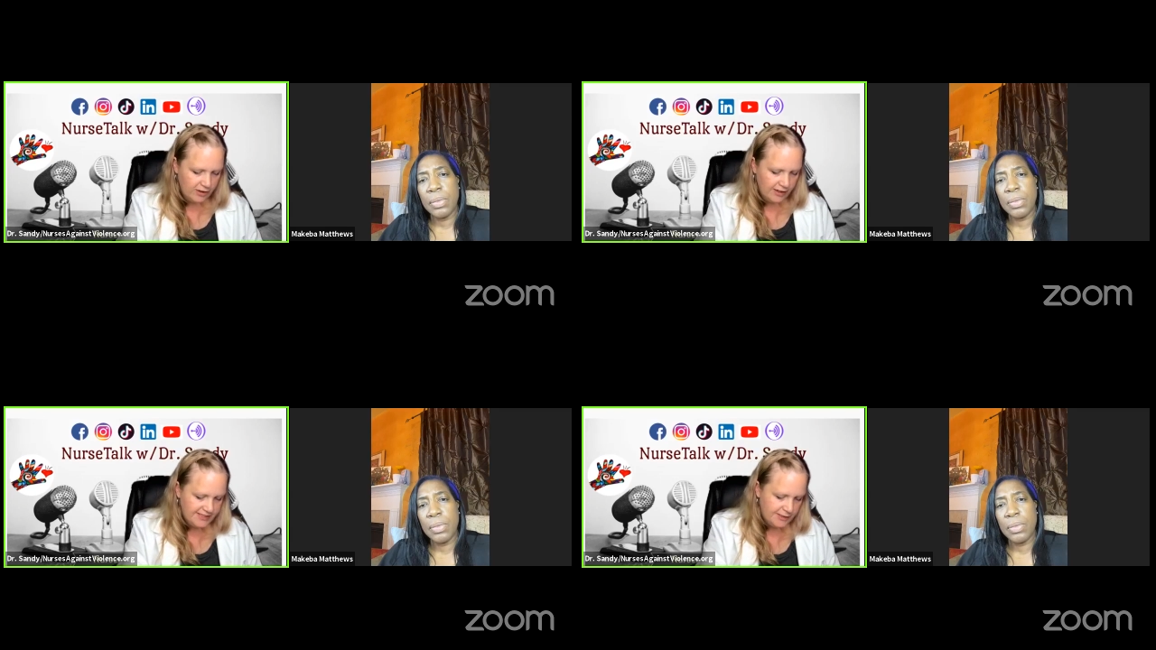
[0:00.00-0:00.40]

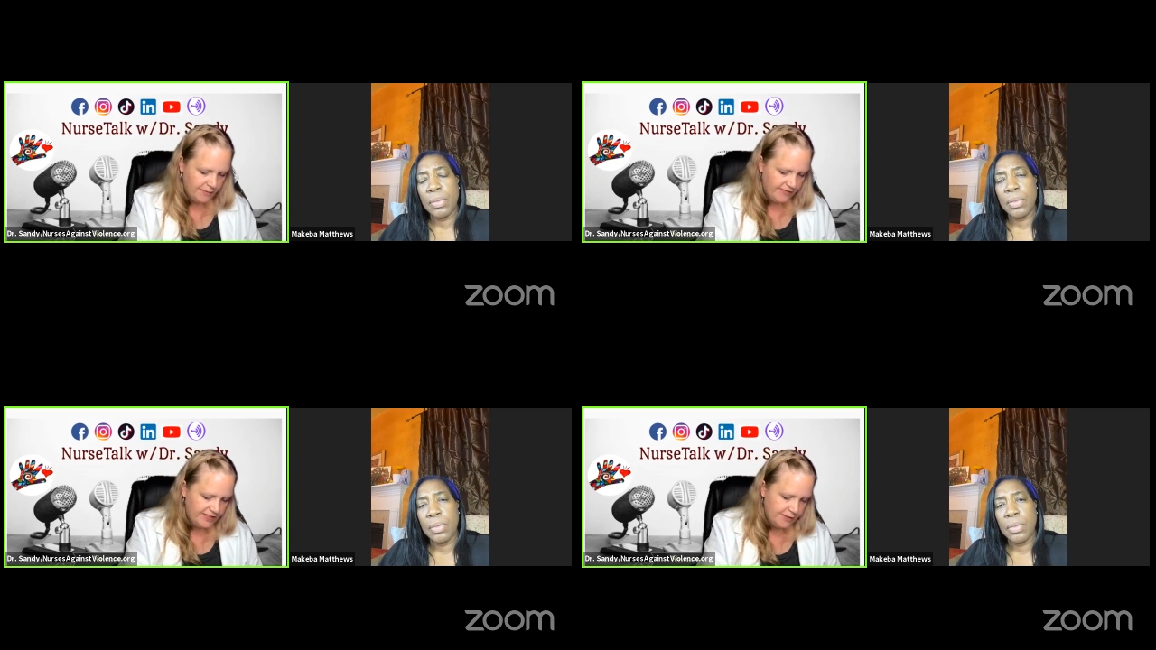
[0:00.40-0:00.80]
Speaker 1: crisis
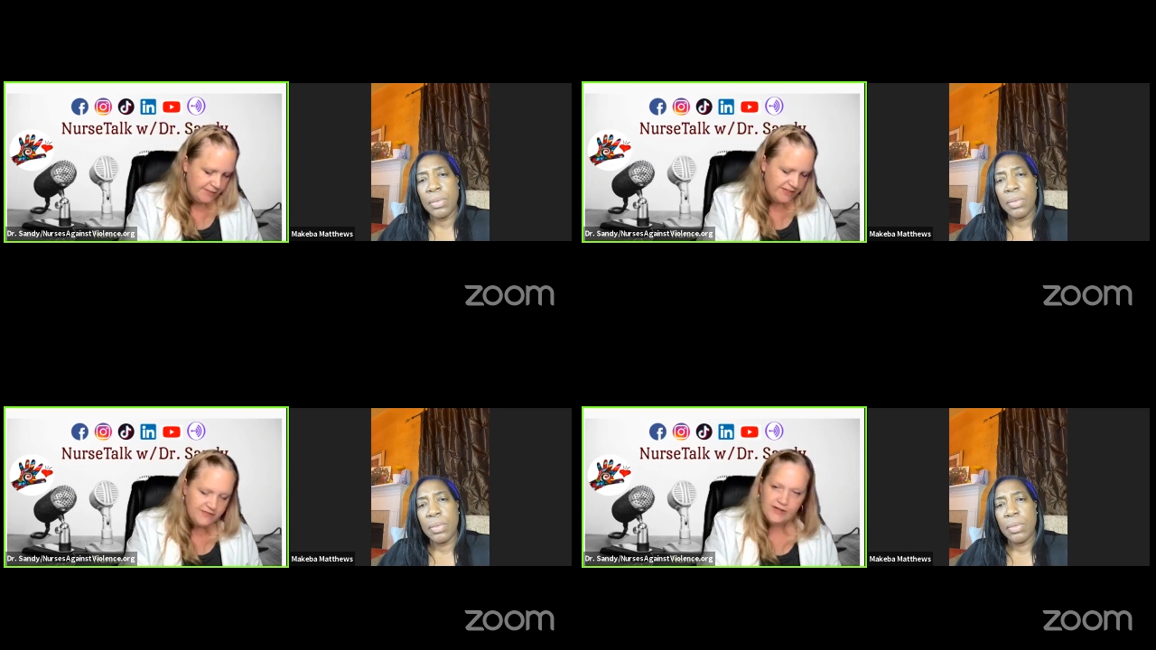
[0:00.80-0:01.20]
prevention but
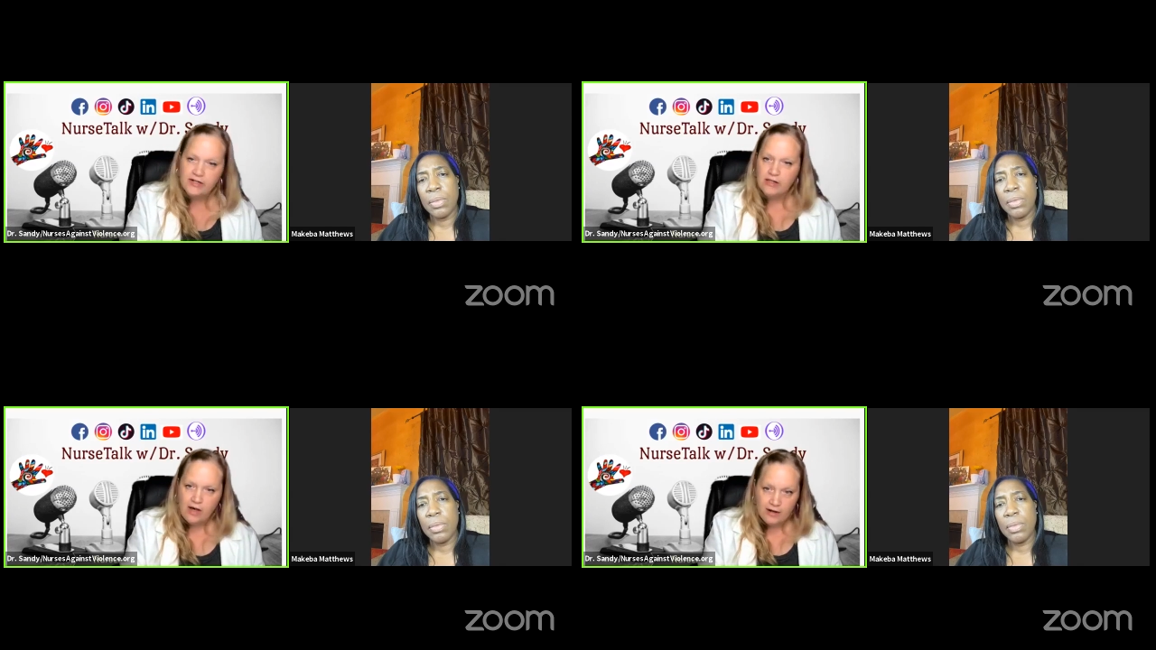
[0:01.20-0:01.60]
it's very
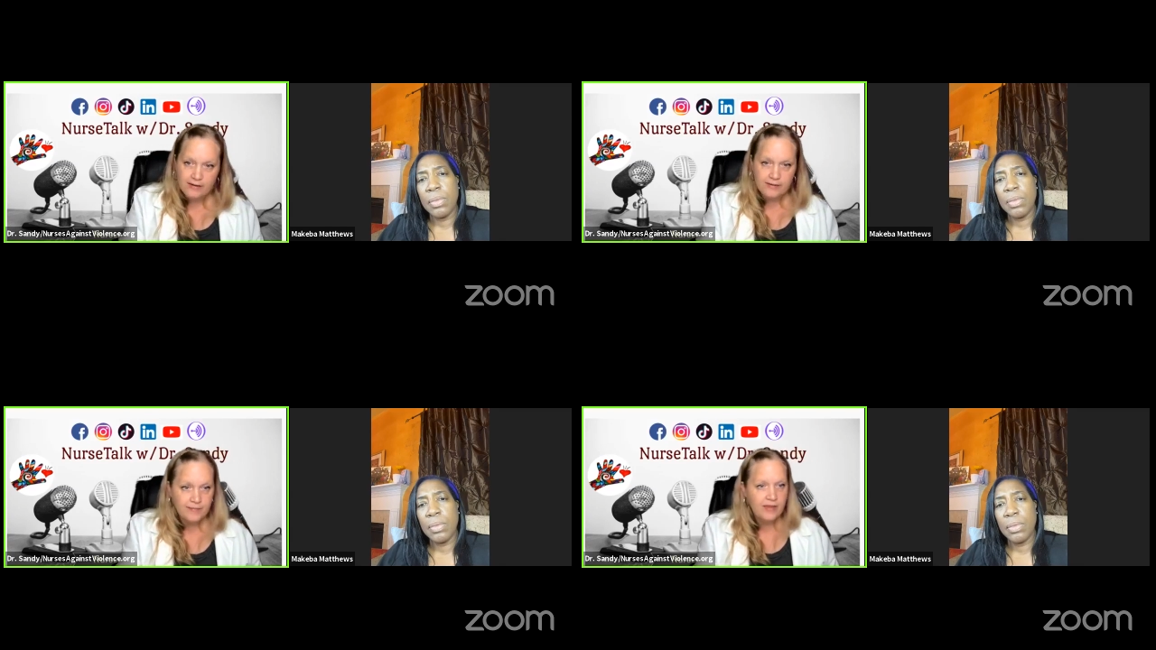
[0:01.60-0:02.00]
long
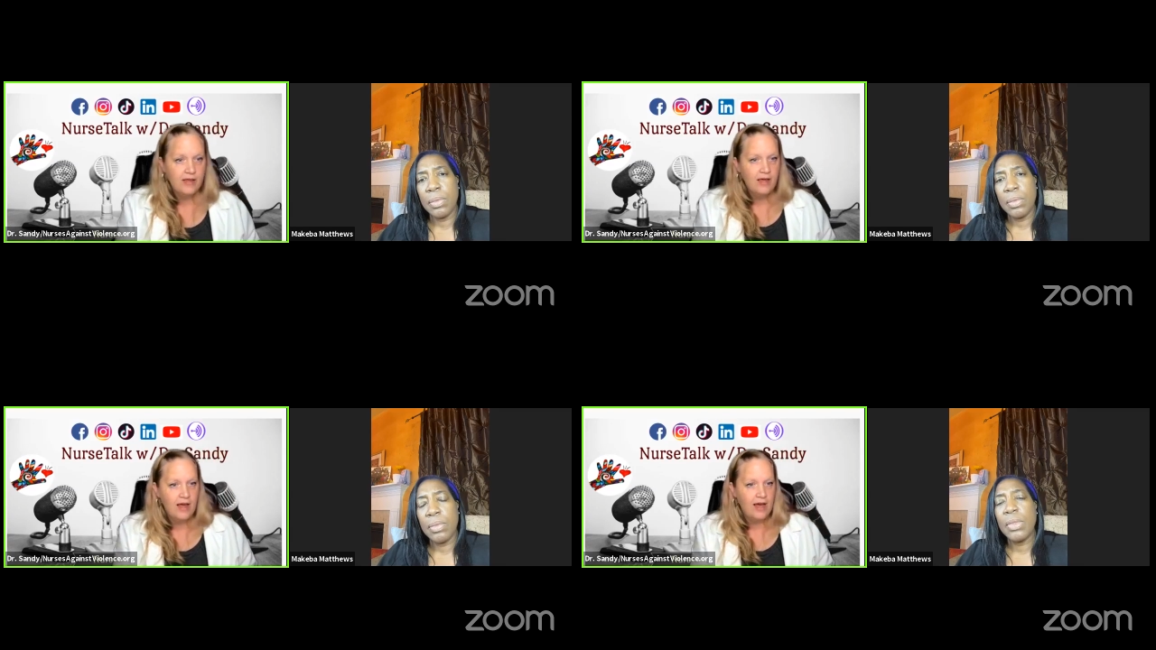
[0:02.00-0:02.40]

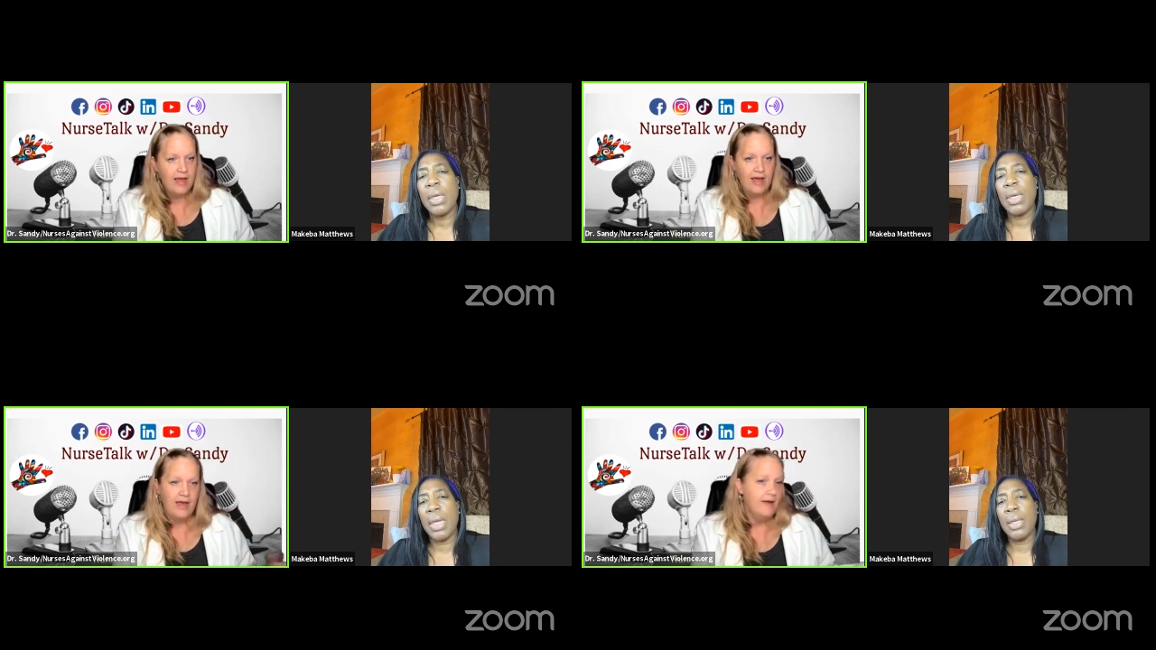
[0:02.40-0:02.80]

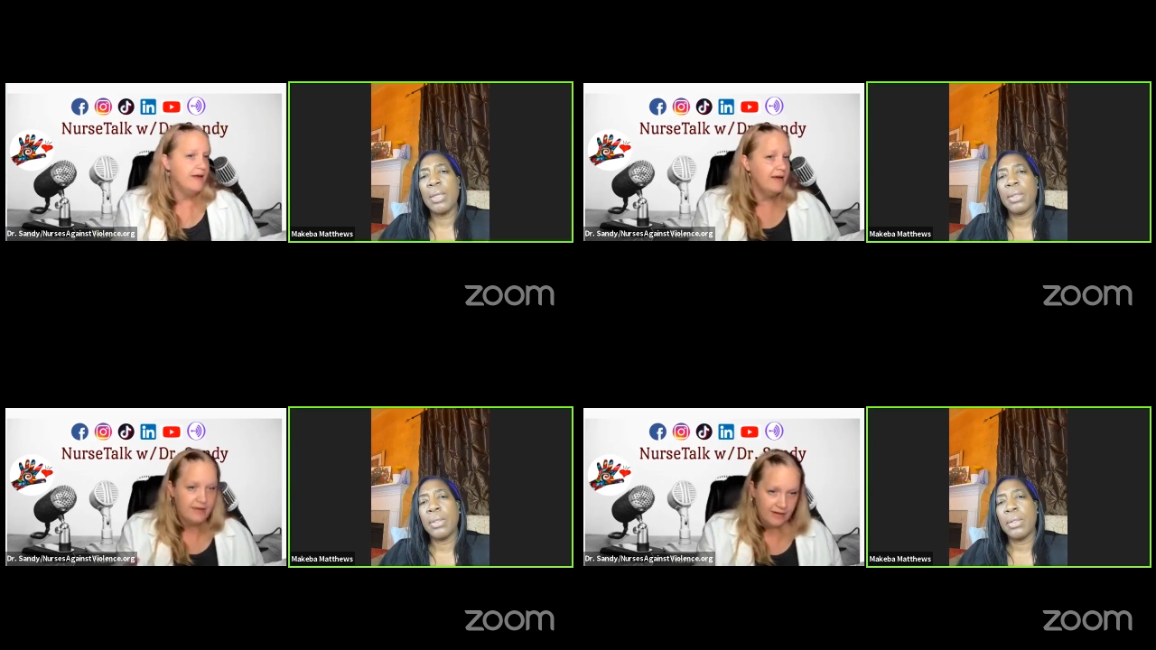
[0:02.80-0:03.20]
Okay.
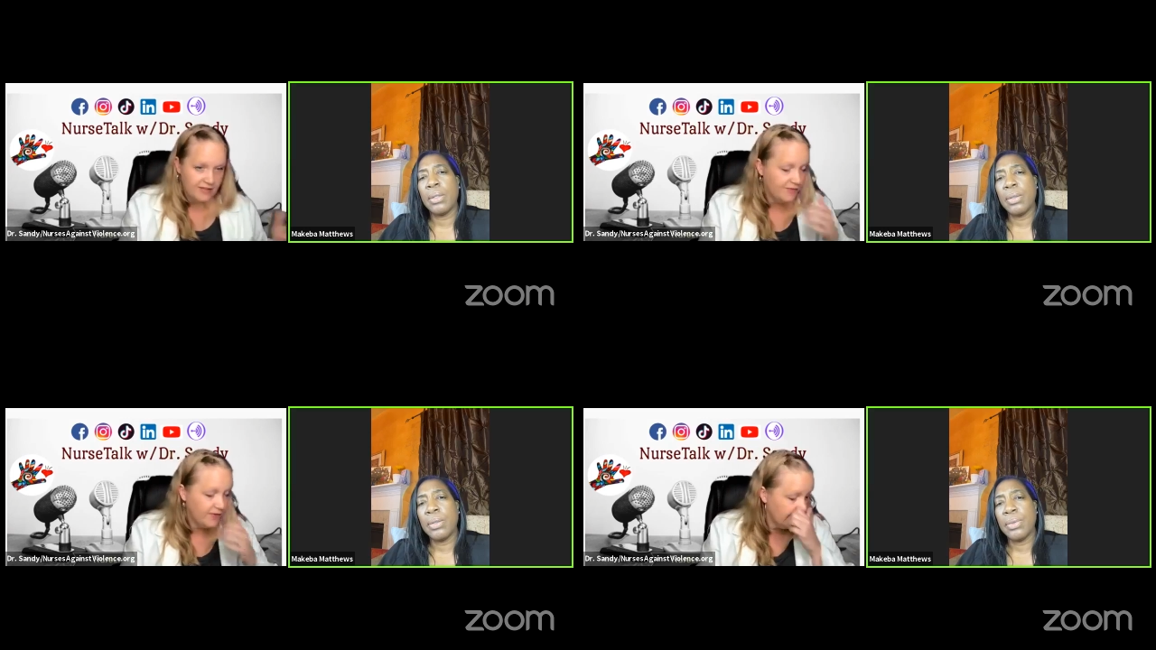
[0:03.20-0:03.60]

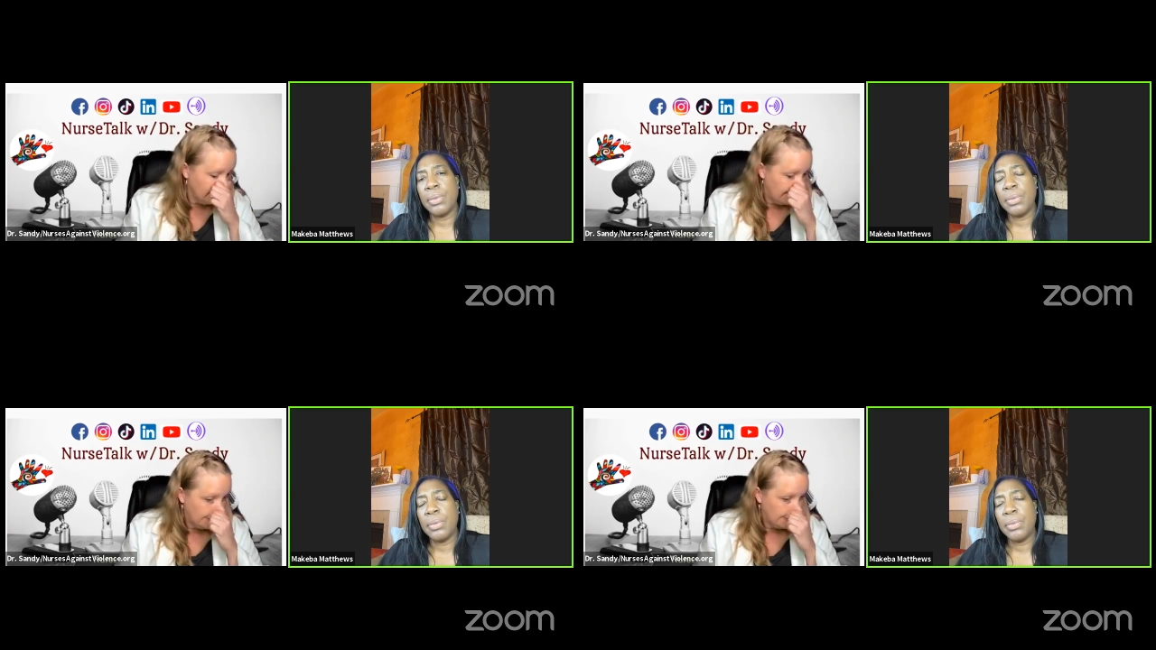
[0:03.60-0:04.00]
It's very
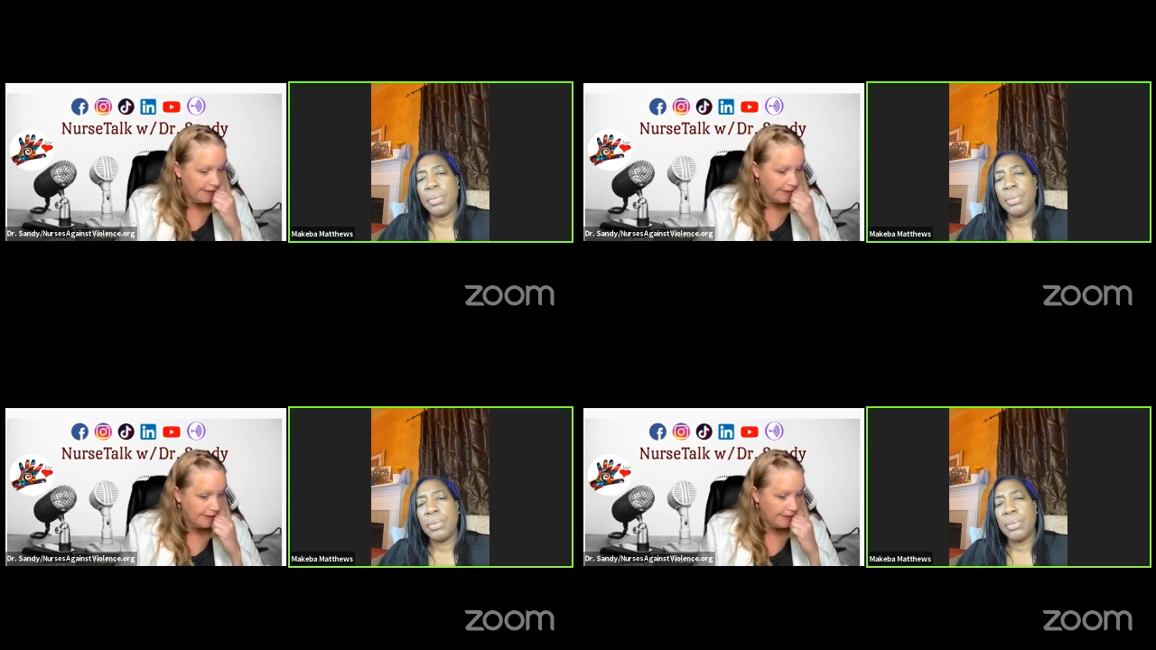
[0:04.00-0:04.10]
long.